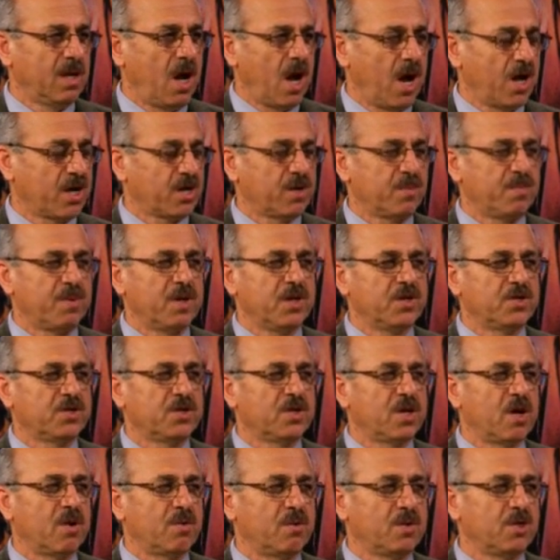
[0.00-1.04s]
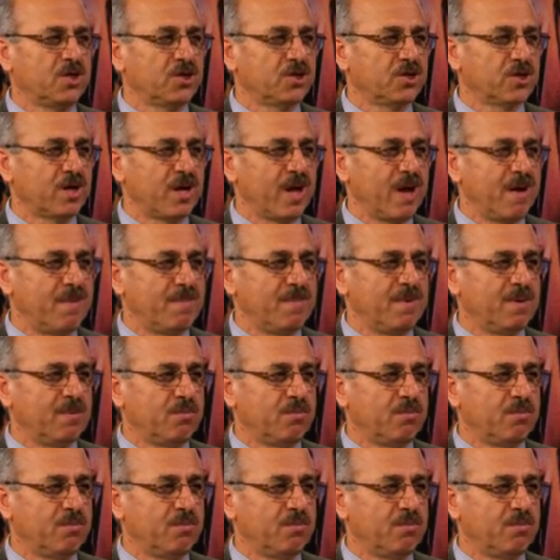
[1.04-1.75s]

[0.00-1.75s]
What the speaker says: occupation of Islam,